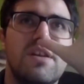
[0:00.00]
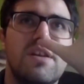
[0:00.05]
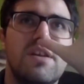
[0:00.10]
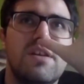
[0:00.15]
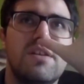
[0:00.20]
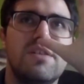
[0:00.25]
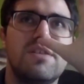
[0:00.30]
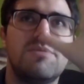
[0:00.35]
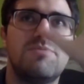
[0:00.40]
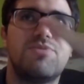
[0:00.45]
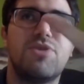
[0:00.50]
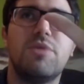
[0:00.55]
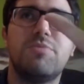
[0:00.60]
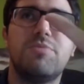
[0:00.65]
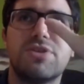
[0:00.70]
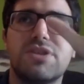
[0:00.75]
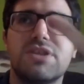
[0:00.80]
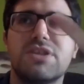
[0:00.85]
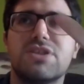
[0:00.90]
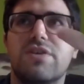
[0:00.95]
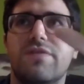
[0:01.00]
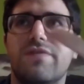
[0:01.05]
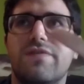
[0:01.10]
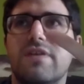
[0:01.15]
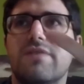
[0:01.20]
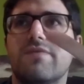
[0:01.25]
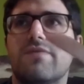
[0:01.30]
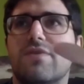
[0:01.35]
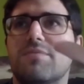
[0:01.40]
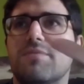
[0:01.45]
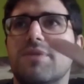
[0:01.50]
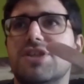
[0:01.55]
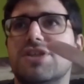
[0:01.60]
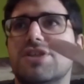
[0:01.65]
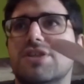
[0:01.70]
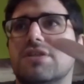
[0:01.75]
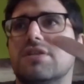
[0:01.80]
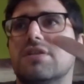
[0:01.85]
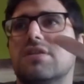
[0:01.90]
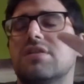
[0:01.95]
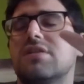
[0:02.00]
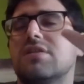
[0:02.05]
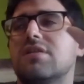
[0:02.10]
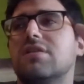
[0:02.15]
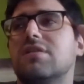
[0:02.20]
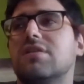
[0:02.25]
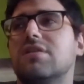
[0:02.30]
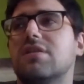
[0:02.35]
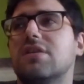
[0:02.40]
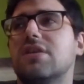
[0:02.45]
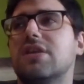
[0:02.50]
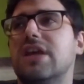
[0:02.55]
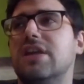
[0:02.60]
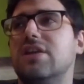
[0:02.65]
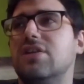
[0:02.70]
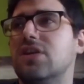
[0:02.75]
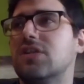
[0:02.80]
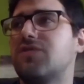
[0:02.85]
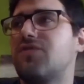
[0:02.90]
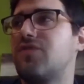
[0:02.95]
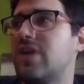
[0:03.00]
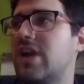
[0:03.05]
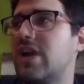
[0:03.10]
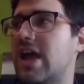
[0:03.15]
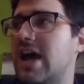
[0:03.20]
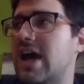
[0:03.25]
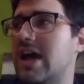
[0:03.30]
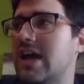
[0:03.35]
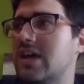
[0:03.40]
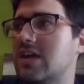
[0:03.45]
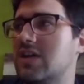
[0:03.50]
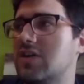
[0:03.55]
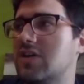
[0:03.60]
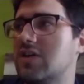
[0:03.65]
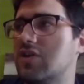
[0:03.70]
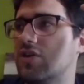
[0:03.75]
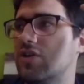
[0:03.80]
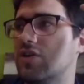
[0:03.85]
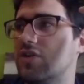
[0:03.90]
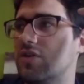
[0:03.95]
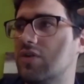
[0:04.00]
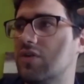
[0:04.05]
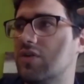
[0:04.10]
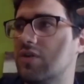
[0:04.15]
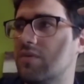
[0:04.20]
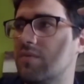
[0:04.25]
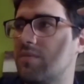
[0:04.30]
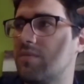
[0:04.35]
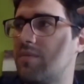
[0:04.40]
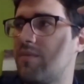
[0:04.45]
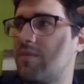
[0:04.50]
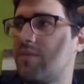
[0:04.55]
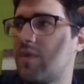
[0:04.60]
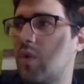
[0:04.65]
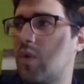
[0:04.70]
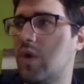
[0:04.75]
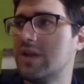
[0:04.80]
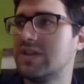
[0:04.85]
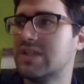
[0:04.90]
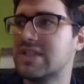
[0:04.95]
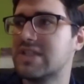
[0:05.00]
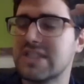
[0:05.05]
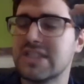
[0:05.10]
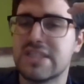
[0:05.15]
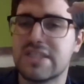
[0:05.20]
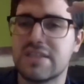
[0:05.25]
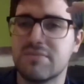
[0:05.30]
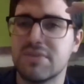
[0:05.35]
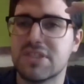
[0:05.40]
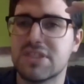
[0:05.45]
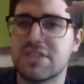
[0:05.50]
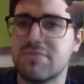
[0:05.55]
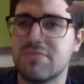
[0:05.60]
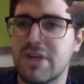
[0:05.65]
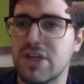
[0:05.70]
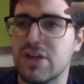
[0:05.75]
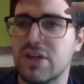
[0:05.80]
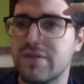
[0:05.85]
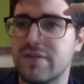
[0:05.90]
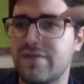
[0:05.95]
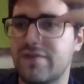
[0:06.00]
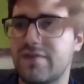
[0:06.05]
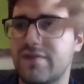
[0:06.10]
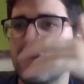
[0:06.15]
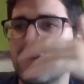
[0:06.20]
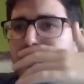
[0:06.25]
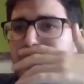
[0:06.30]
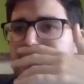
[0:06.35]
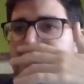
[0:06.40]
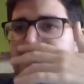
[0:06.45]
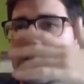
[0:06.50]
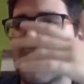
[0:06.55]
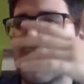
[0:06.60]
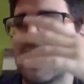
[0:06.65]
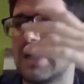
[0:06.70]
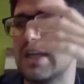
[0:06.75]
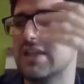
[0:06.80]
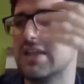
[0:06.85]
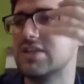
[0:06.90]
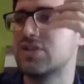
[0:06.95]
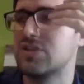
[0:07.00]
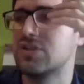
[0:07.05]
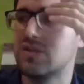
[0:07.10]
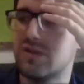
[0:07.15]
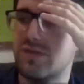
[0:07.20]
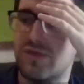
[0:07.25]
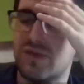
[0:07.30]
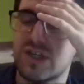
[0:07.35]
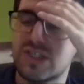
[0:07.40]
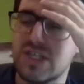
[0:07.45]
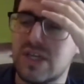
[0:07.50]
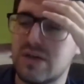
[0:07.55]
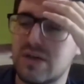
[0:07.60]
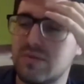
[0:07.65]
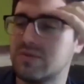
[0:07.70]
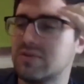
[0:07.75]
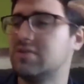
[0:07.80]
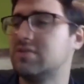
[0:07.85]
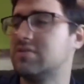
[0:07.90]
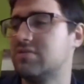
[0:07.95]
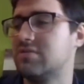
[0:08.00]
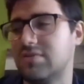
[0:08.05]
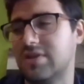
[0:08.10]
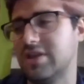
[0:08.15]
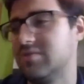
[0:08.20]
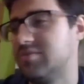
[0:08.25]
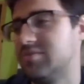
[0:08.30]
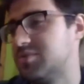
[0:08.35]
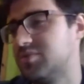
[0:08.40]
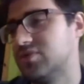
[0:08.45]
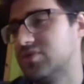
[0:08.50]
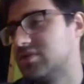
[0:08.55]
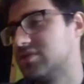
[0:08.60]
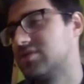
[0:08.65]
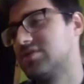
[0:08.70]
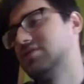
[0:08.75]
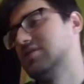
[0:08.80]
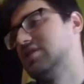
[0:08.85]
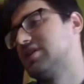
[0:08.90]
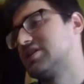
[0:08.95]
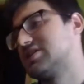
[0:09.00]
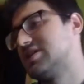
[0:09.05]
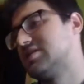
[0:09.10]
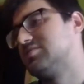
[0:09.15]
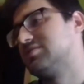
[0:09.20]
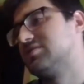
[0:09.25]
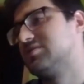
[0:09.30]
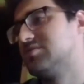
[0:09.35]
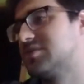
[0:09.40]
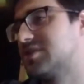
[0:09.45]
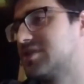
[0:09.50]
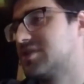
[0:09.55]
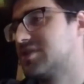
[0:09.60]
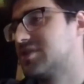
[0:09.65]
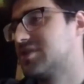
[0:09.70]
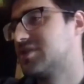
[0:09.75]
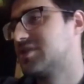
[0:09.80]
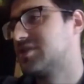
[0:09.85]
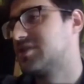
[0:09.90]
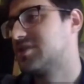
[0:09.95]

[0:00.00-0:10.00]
the properties of the information cannot rely on what the system is made of exactly. So for example, let me put an example because